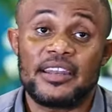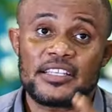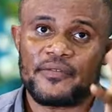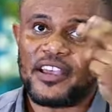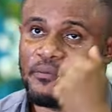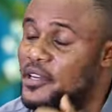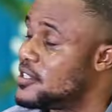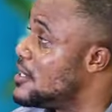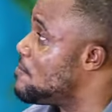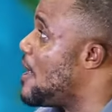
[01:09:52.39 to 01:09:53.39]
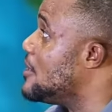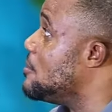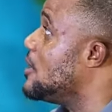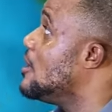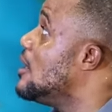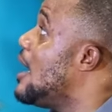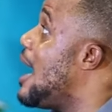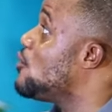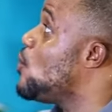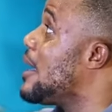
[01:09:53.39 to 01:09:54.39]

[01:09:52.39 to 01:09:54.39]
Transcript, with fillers: In the next five minutes, just pardon me. How